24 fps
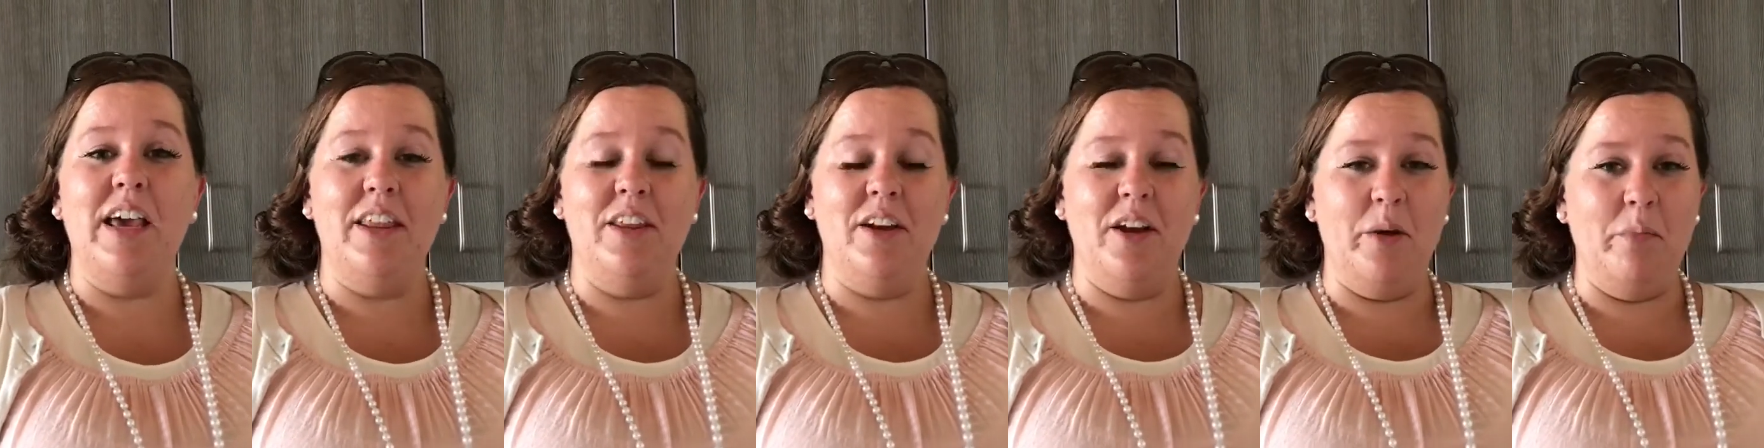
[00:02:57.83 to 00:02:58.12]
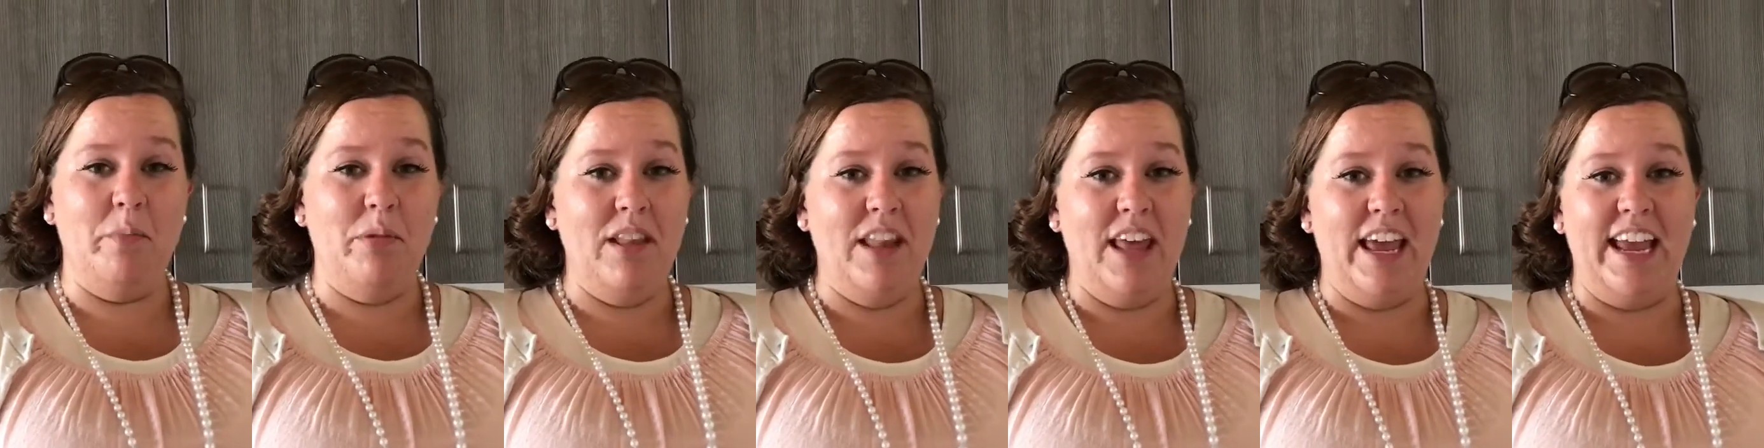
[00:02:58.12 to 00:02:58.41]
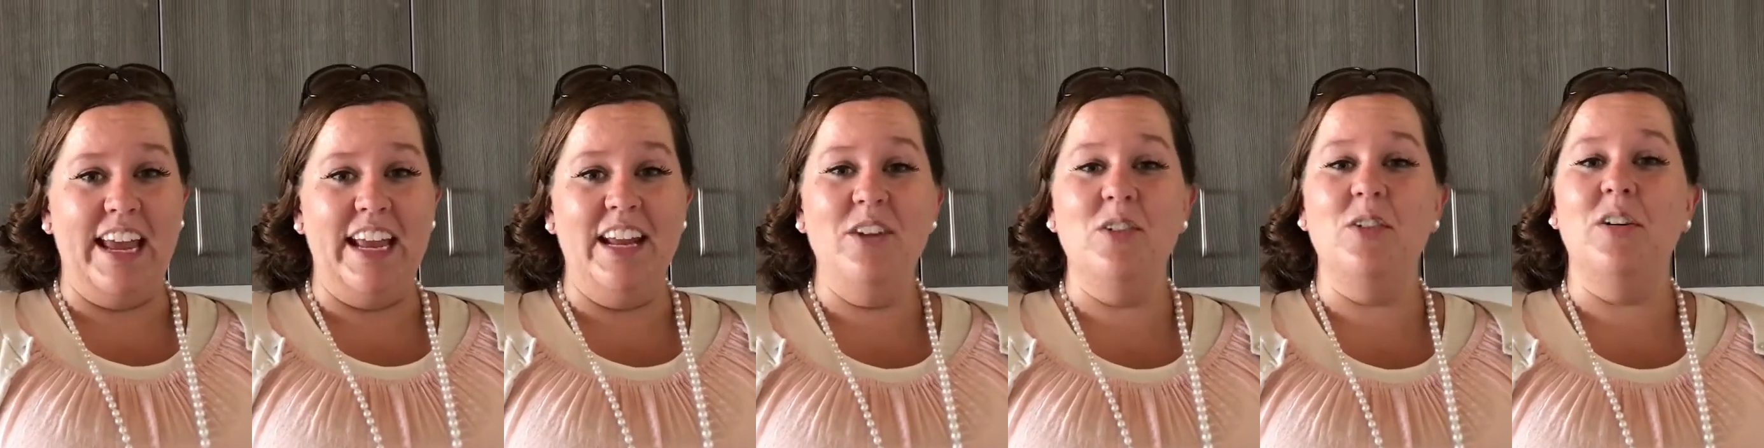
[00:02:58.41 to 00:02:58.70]
either a
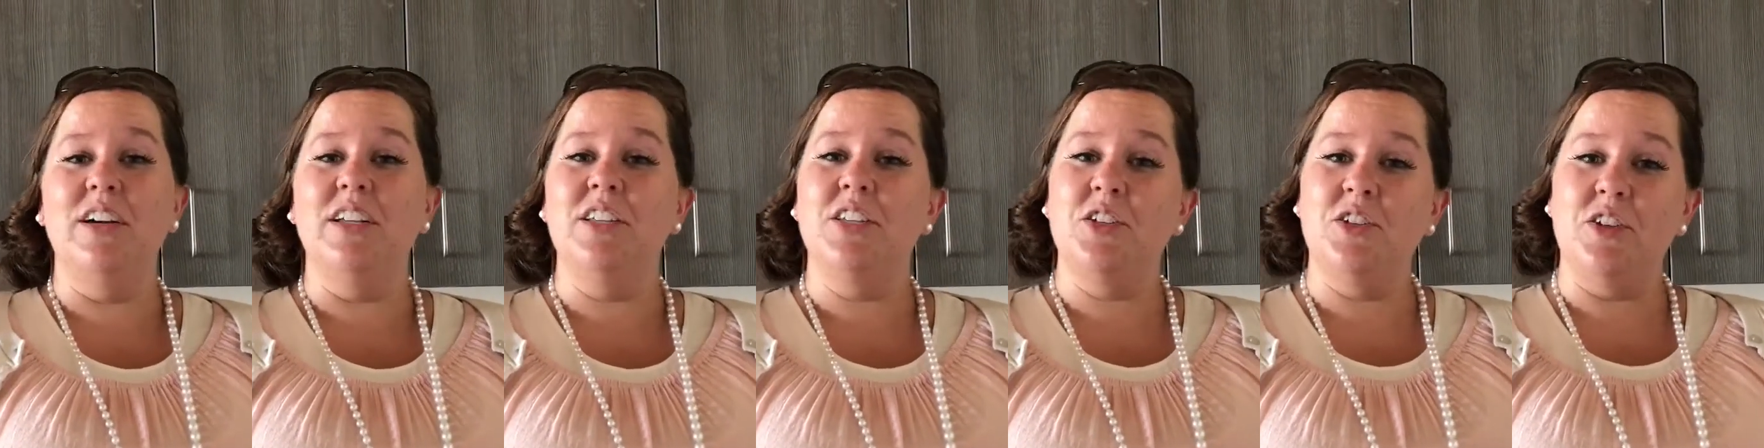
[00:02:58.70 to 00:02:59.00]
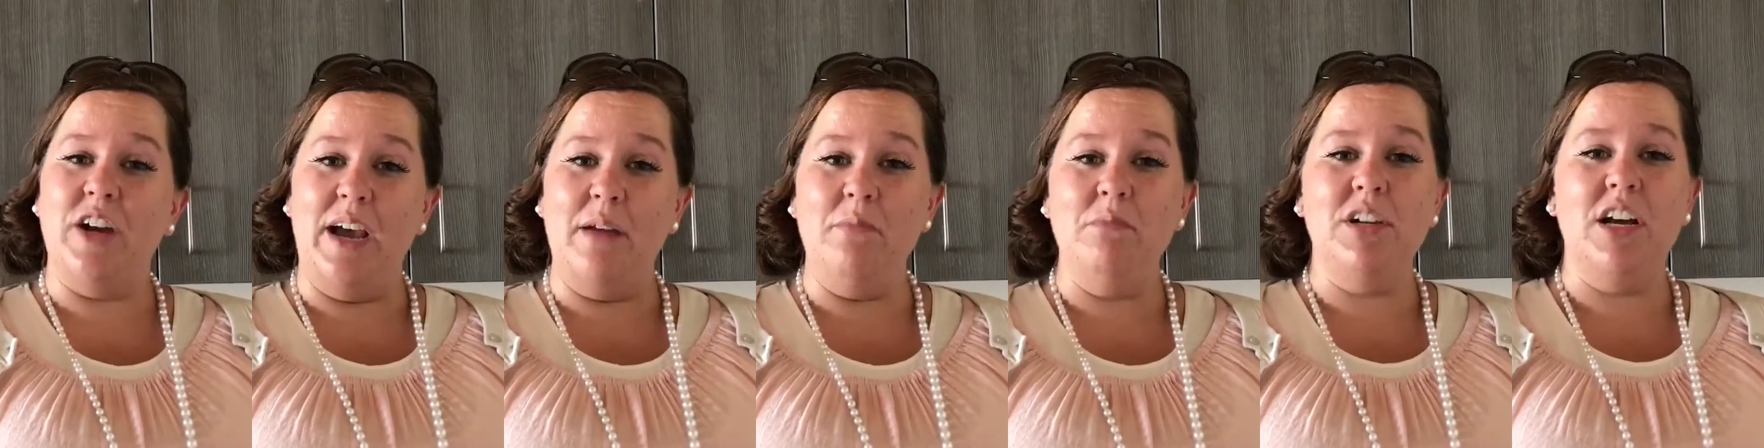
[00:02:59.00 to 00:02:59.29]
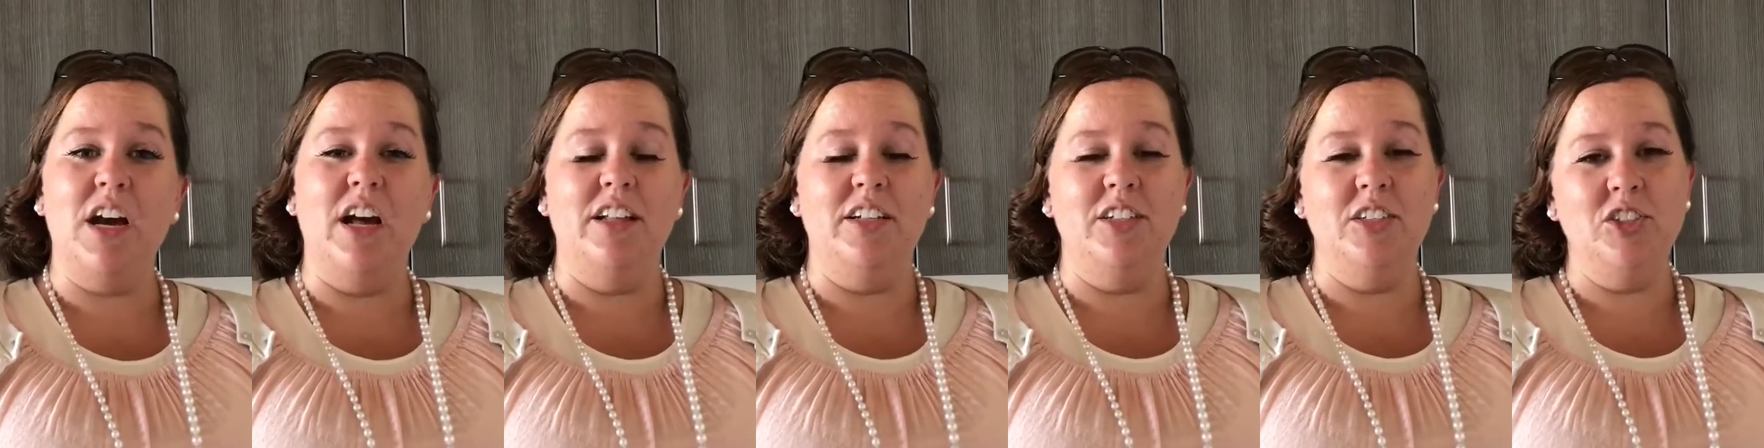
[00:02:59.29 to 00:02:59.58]
plain or a
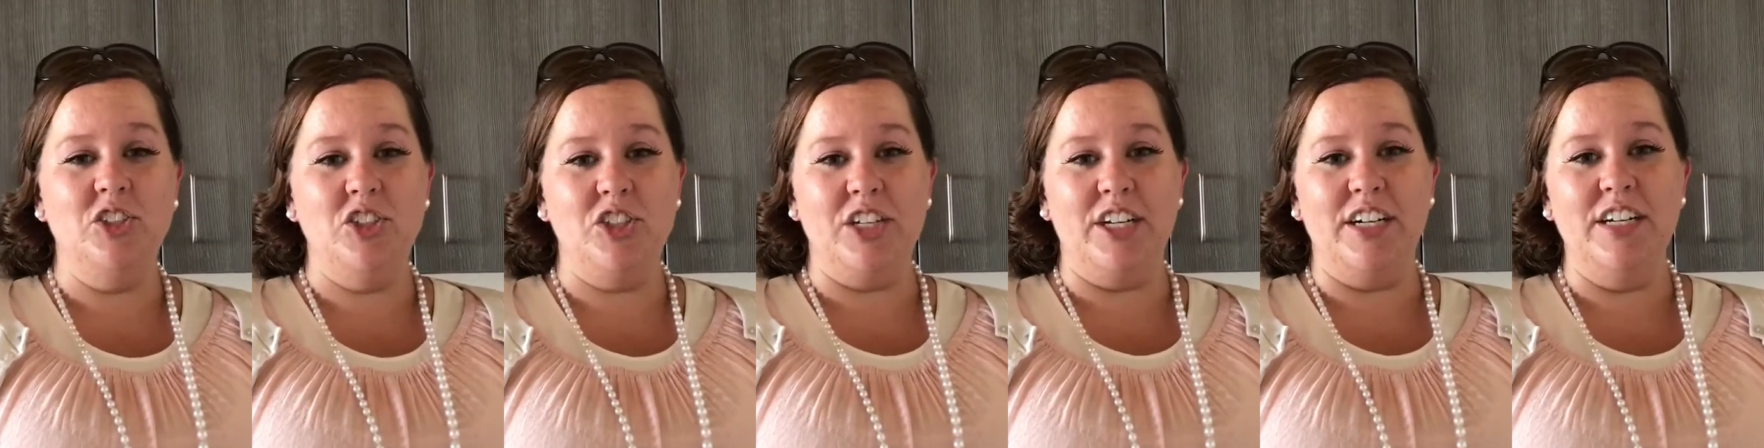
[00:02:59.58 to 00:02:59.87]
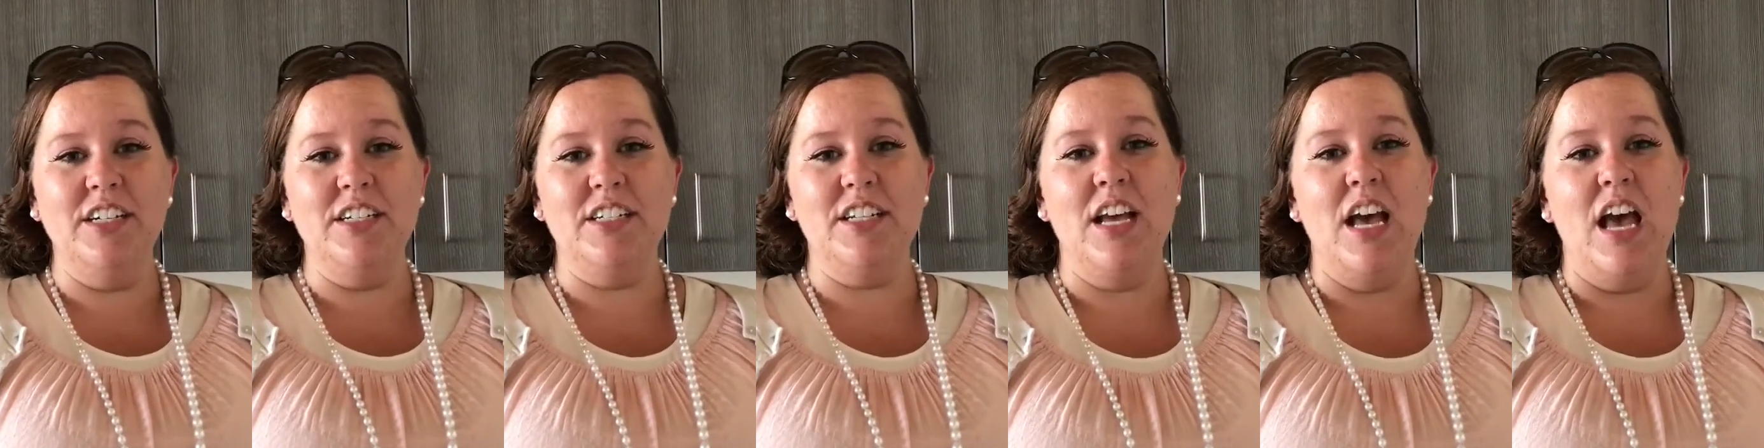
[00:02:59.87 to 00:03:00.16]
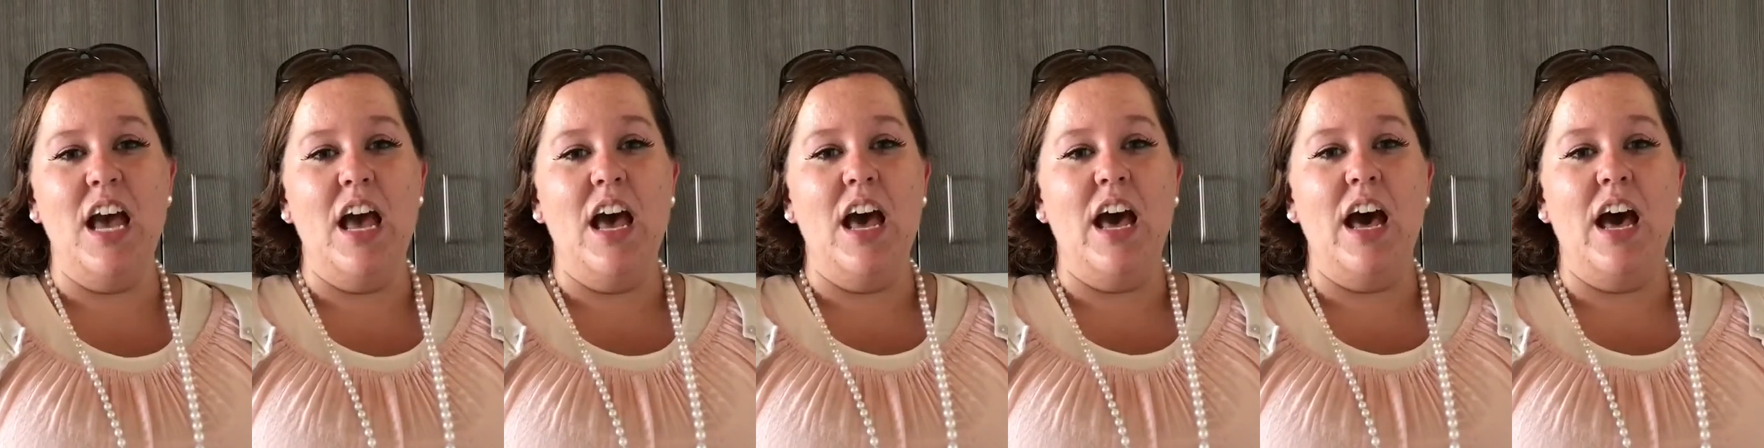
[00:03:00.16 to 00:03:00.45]
striped colored shirt
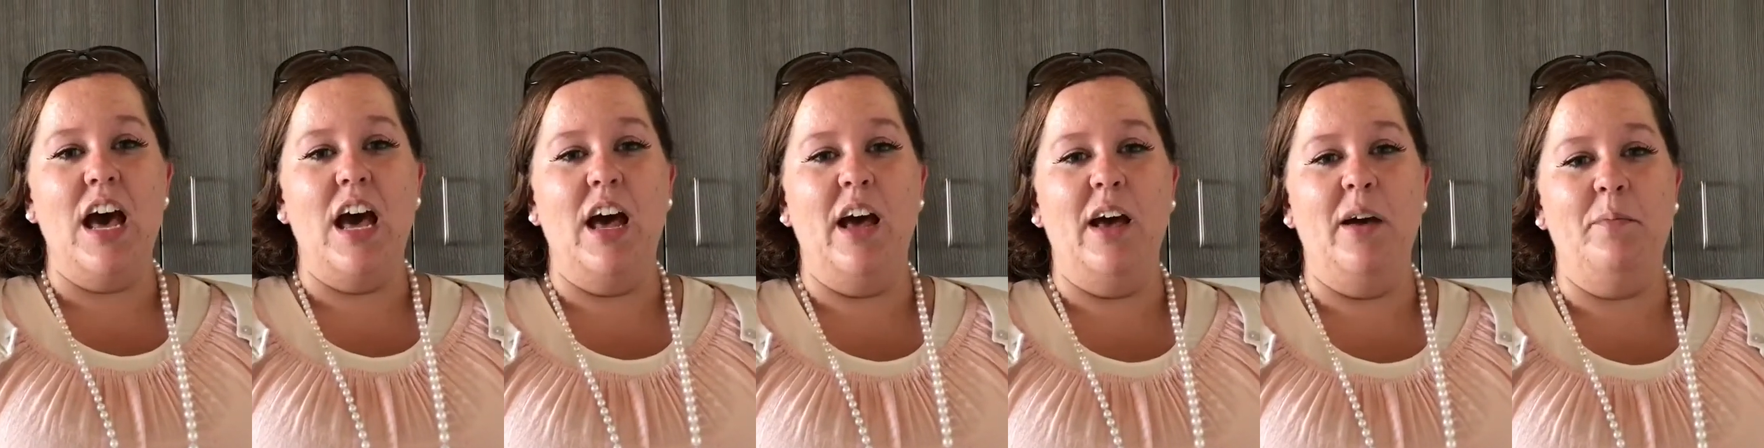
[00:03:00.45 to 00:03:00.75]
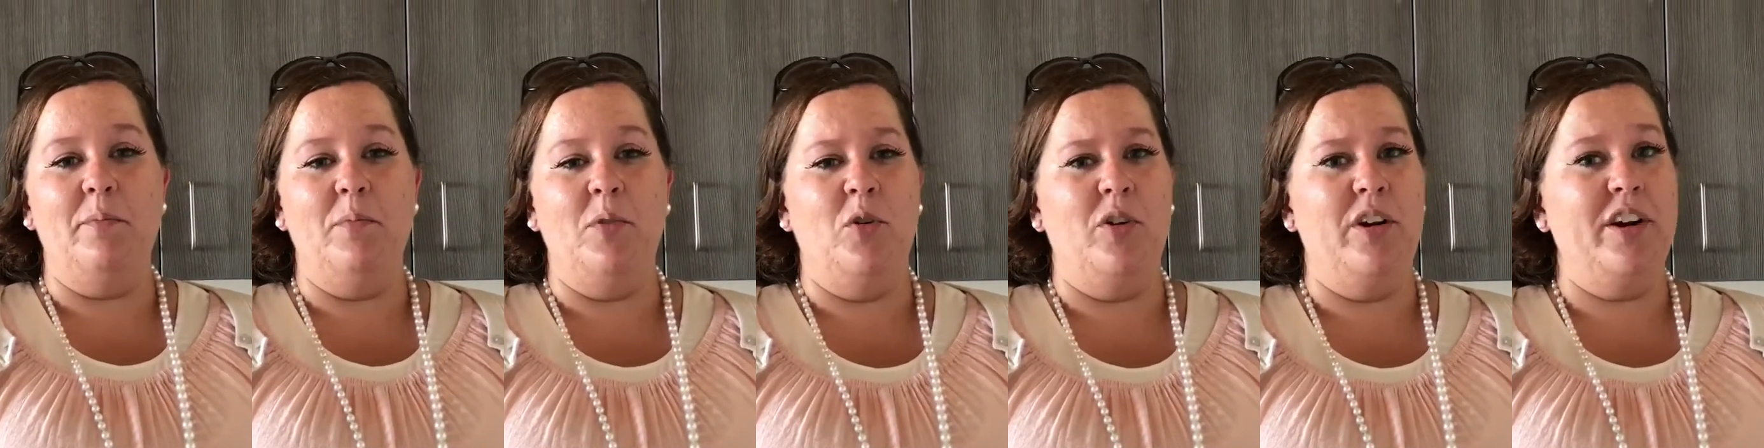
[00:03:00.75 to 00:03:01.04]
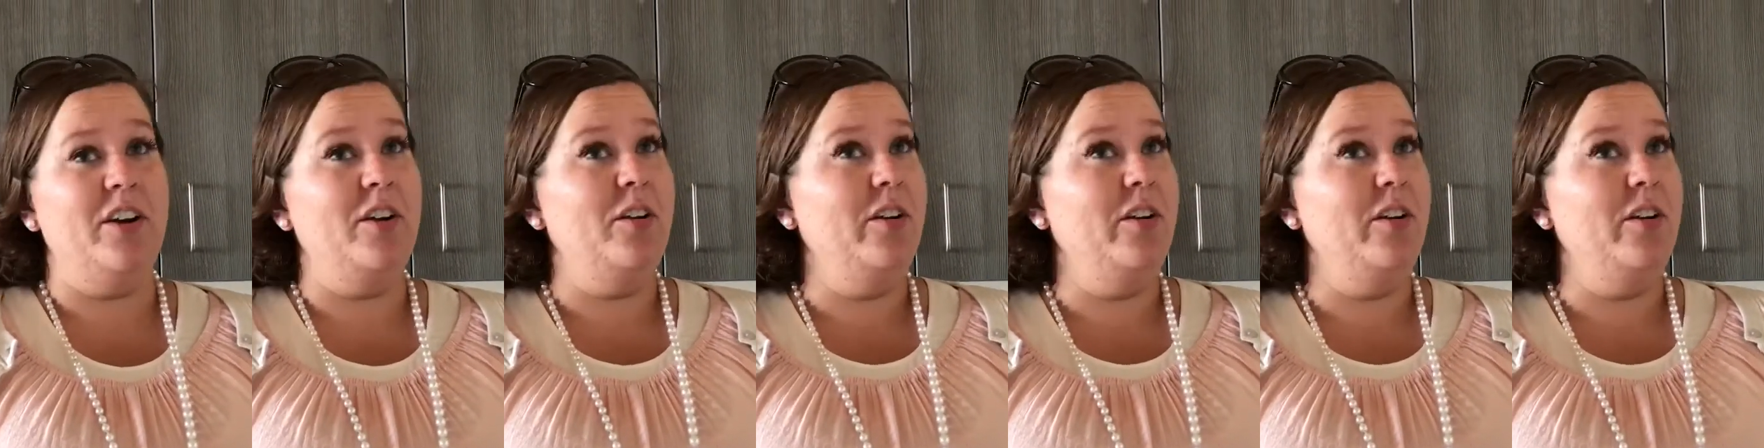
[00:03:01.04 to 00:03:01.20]
um, or it